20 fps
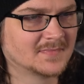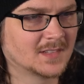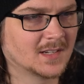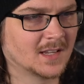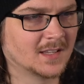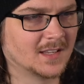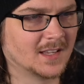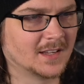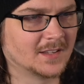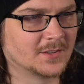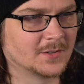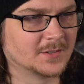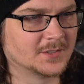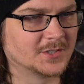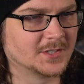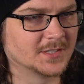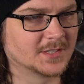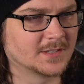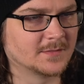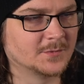I like the way
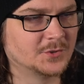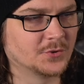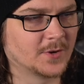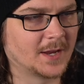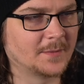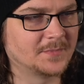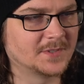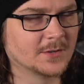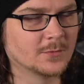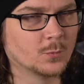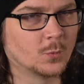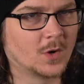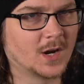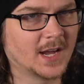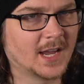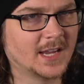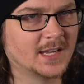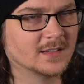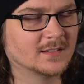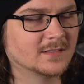she's draped in
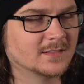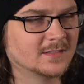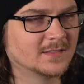white.